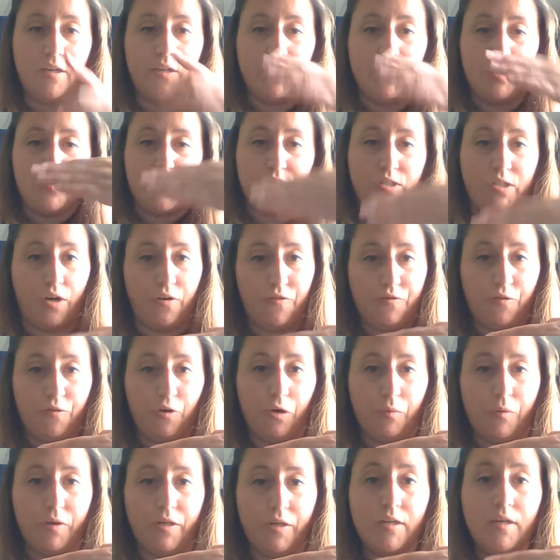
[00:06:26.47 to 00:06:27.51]
You start
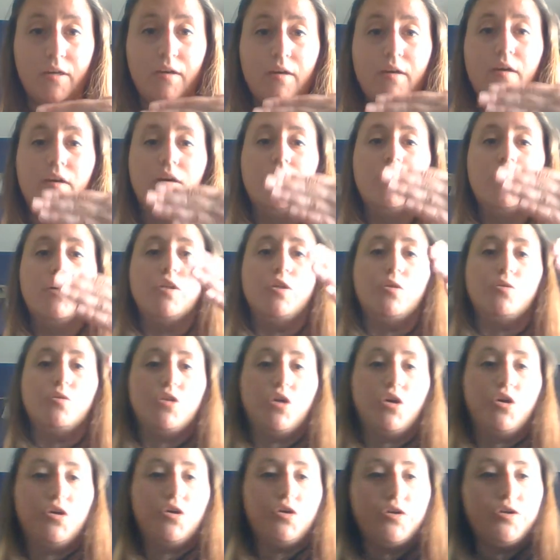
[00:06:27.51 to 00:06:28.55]
forward, you
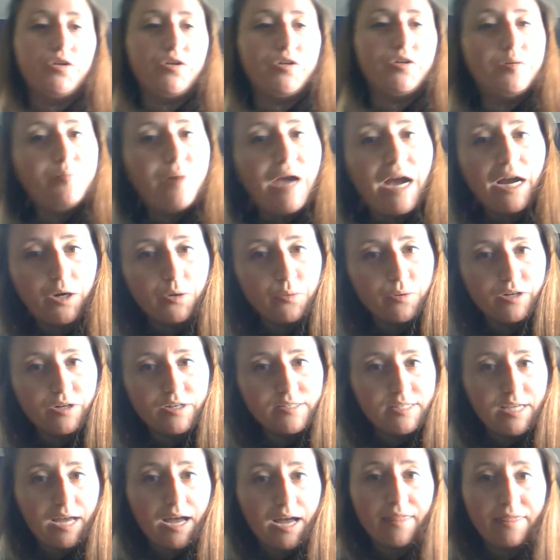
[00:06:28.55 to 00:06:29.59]
turn
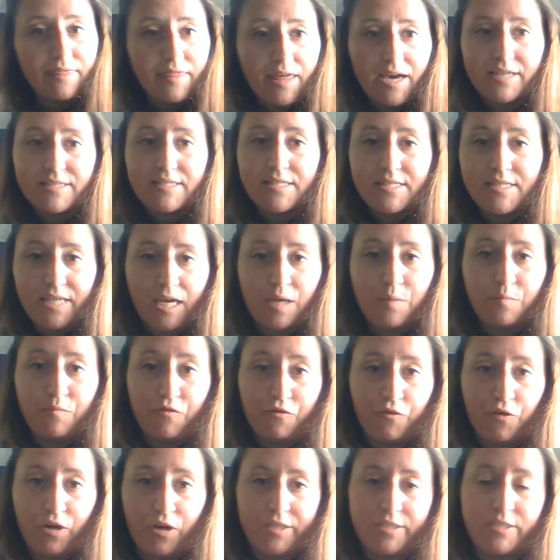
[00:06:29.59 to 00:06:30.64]
backwards on that same
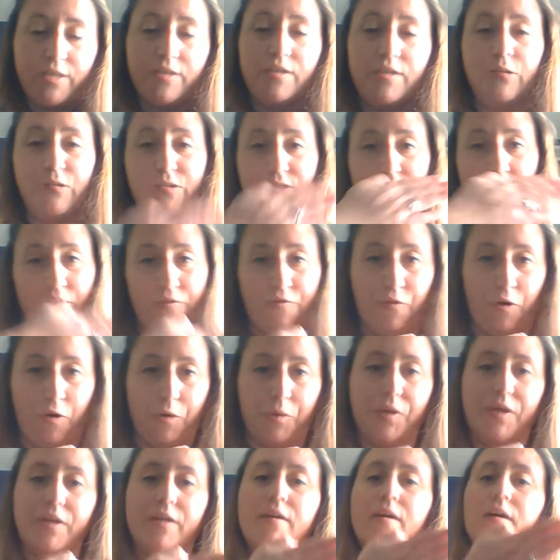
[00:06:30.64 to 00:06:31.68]
foot. You start
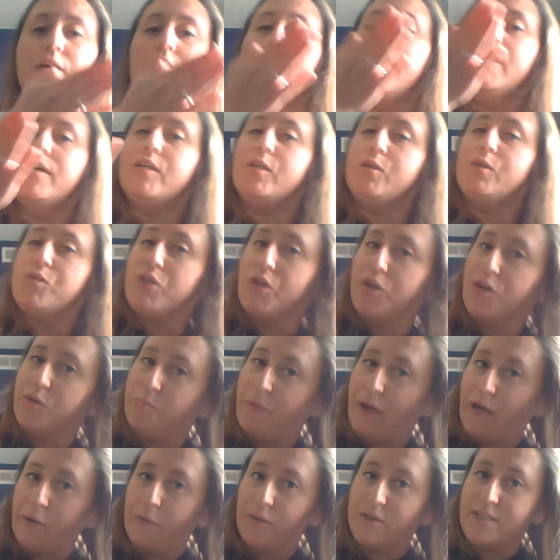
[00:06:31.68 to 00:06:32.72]
forward, you turn
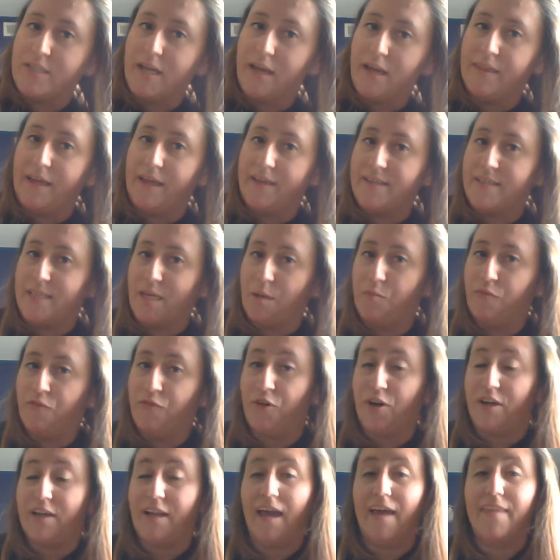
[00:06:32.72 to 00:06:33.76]
backwards on that same
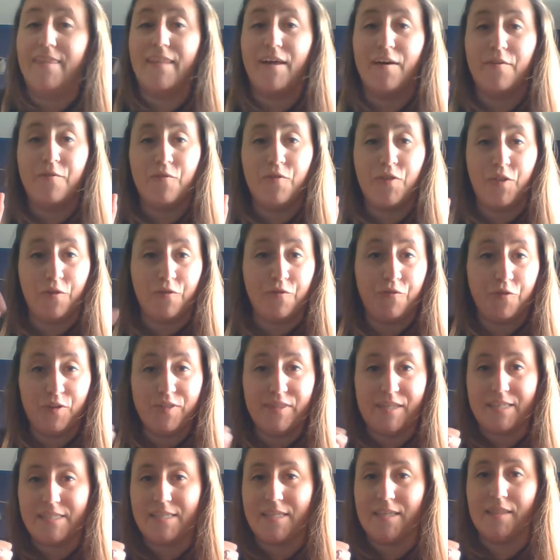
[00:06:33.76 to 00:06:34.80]
foot. And the foot
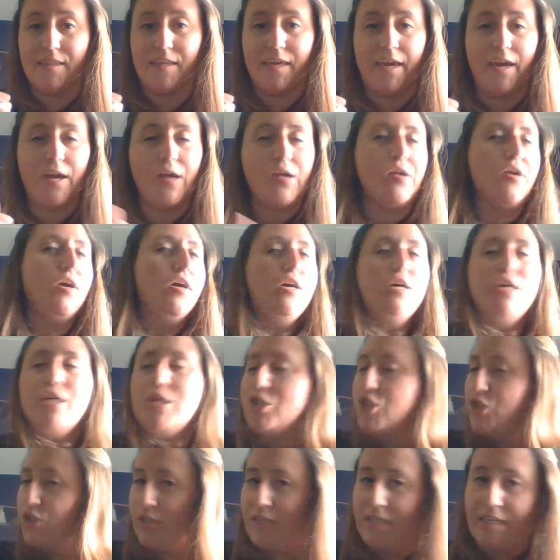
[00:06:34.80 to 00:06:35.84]
that's in the air
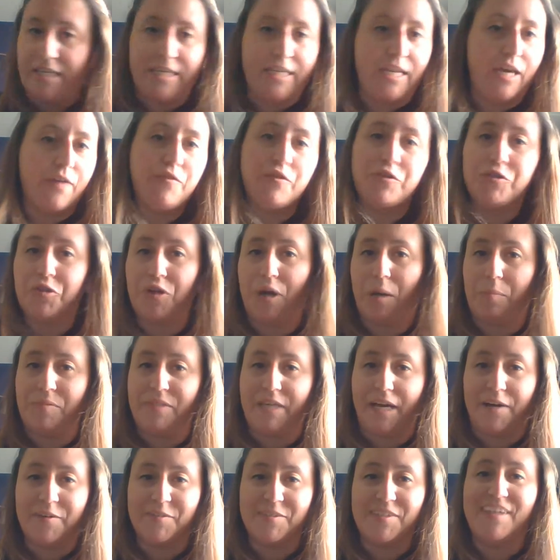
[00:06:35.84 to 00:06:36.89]
should never drop
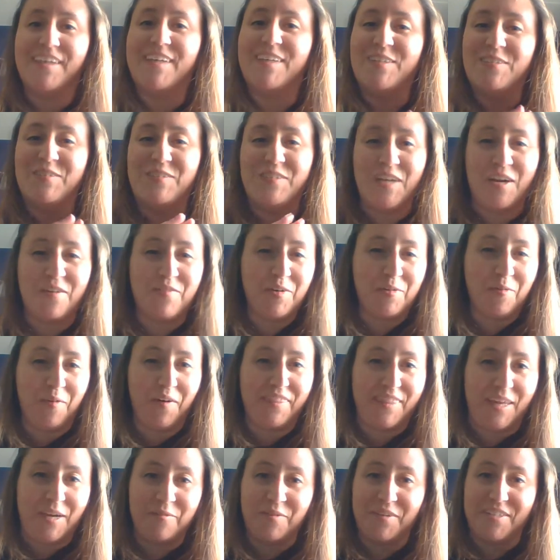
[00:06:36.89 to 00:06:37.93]
down. You never want
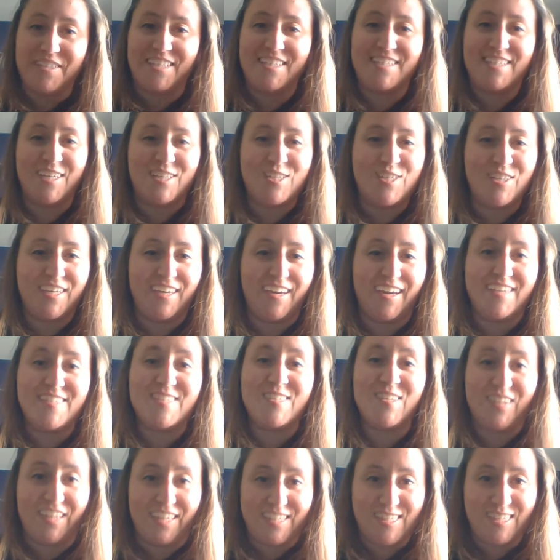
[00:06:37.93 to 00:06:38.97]
that one to touch the ice.
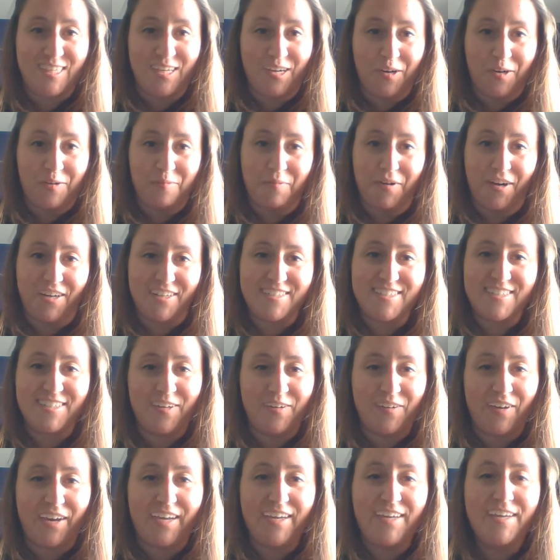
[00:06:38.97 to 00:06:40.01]
So that's the hard part,
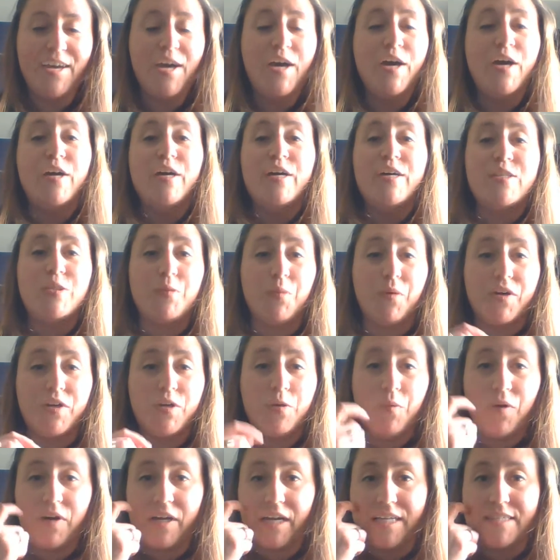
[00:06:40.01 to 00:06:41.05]
okay? So we're gonna
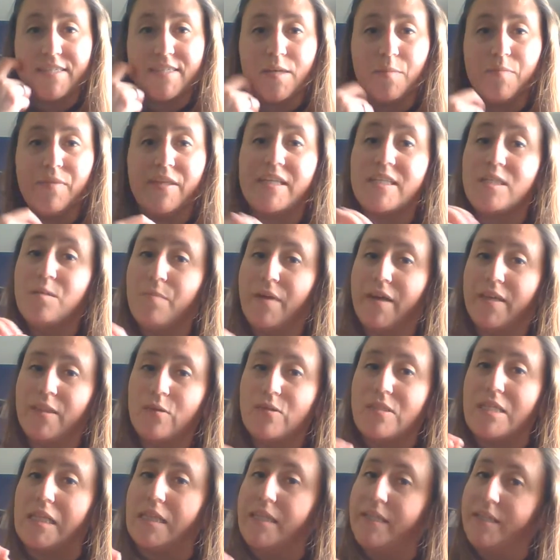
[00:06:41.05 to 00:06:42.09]
work on something to make
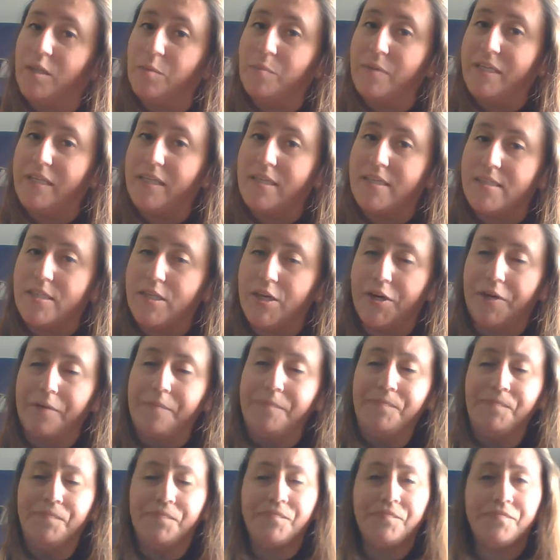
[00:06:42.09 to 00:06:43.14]
those a little bit easier.
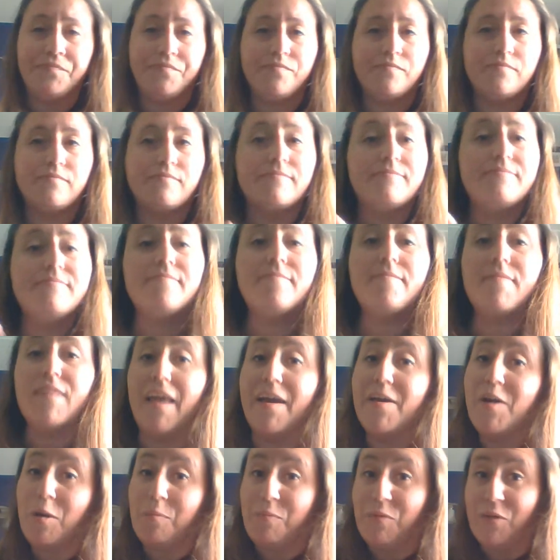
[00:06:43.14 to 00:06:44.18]
I
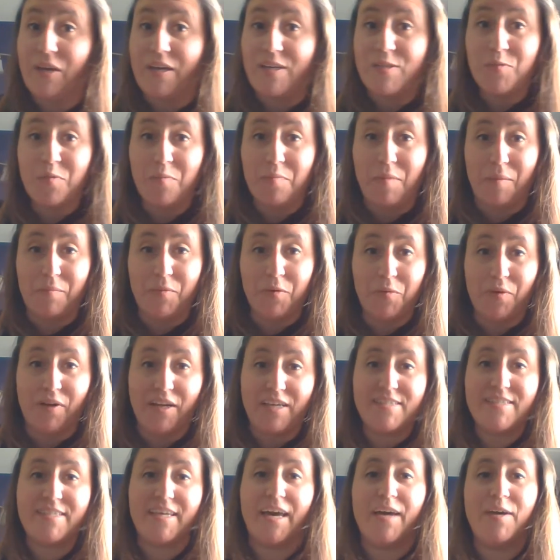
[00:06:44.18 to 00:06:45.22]
hope you guys remember what I
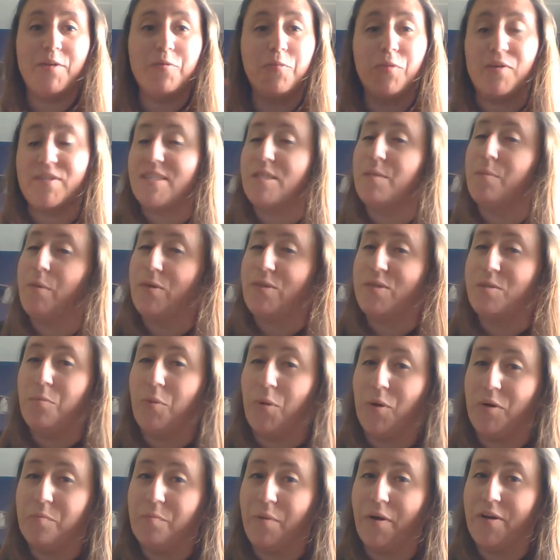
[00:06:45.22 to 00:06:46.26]
said. What's the most
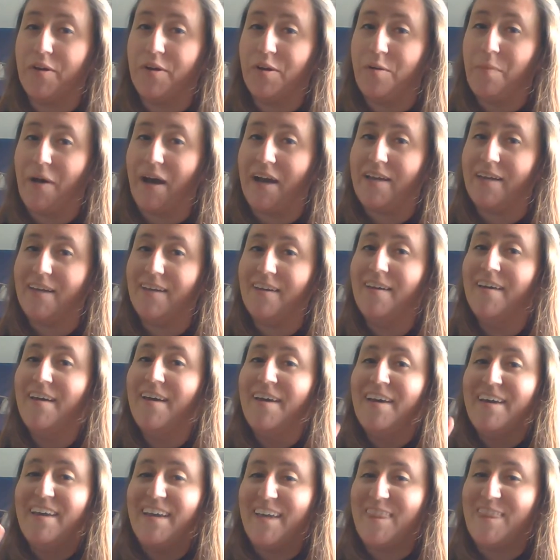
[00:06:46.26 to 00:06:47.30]
important part of your body
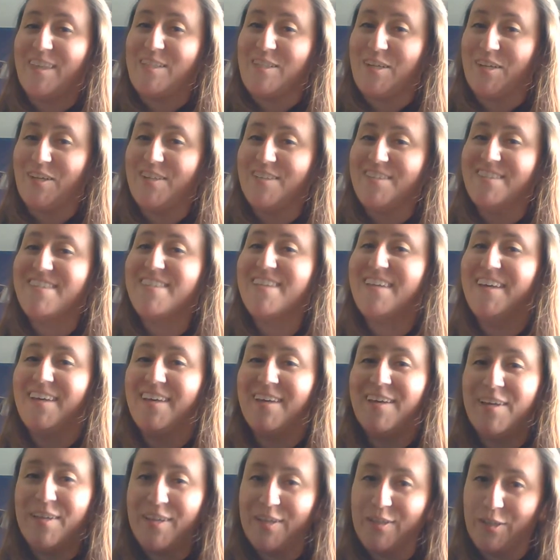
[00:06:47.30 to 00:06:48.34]
in the turns?
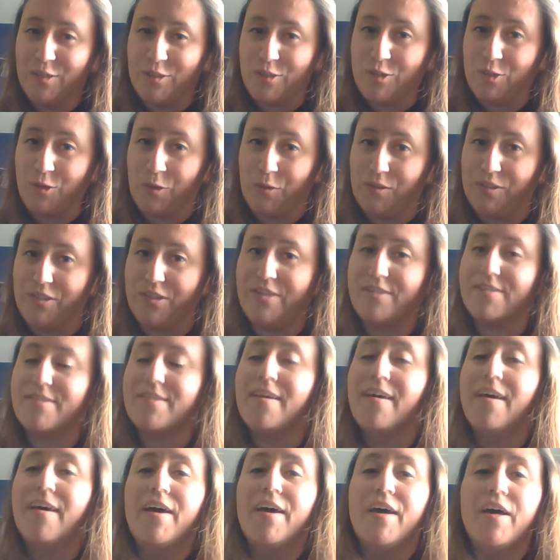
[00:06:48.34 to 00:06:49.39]
Your shoulders.
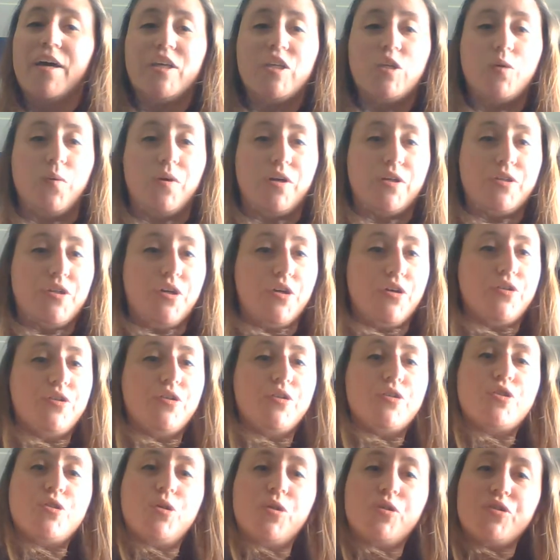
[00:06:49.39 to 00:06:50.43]
You wanna turn your
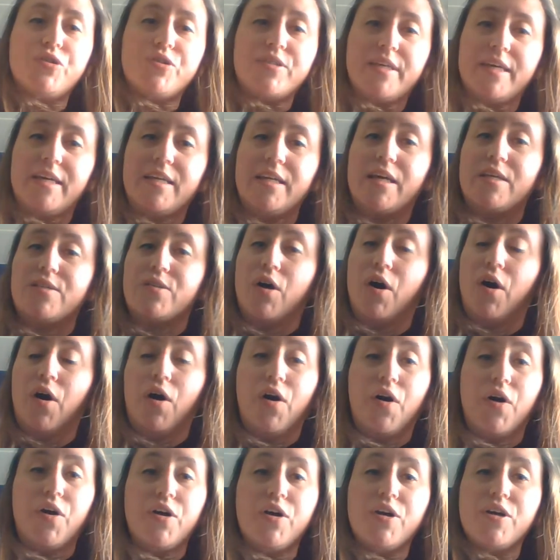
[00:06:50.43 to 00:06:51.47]
shoulders in as
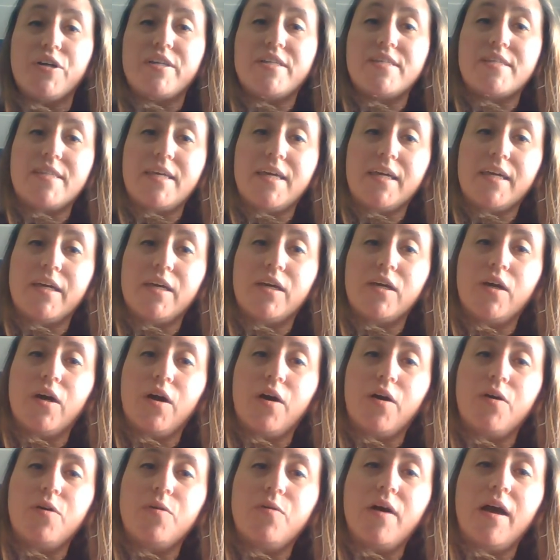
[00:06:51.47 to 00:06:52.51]
hard as they can
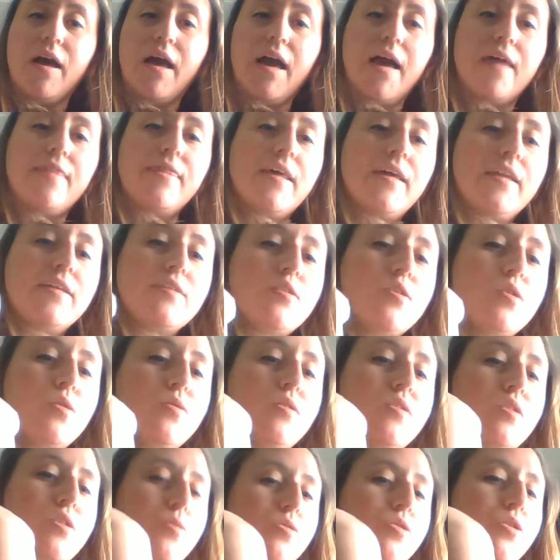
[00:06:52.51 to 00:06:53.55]
go. And then as soon
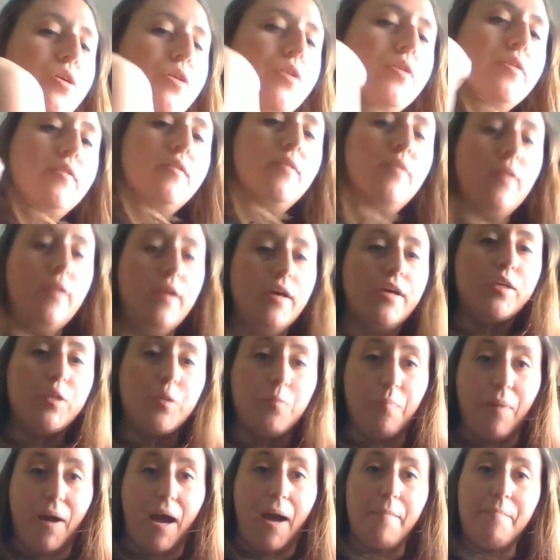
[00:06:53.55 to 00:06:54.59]
as you turn, you
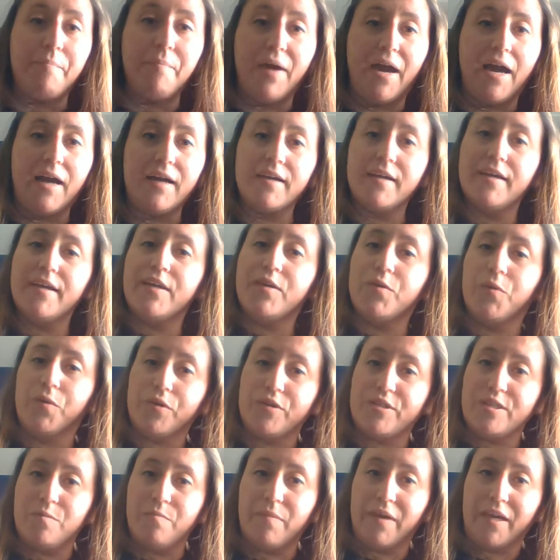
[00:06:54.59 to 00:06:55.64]
pop back in order
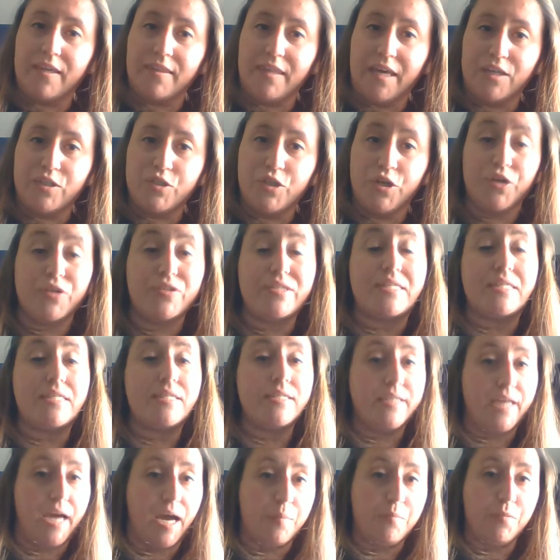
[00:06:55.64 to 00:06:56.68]
to make that turn
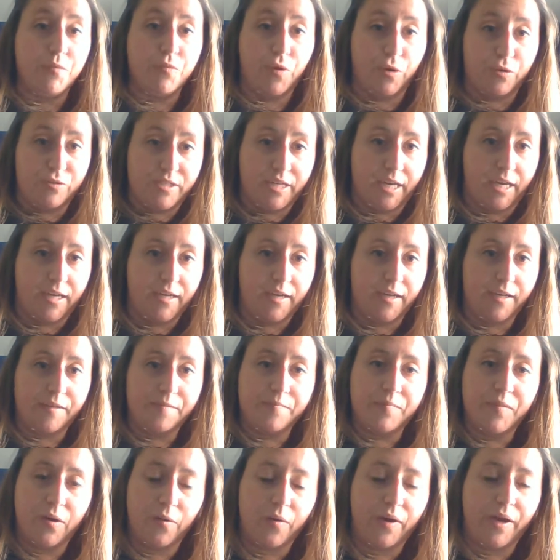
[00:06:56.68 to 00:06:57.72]
stop rotating.
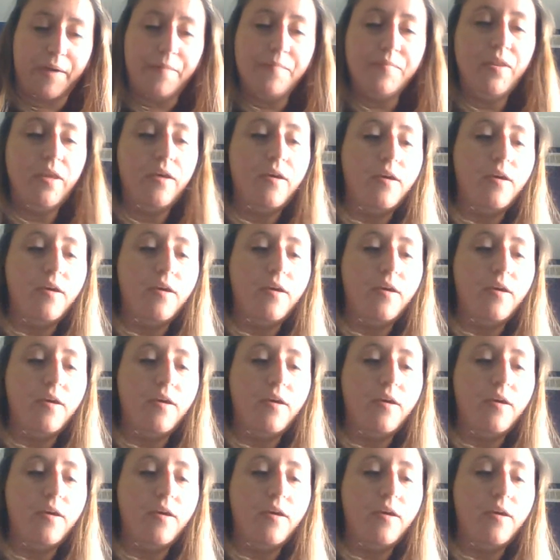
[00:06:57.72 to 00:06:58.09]
Okay?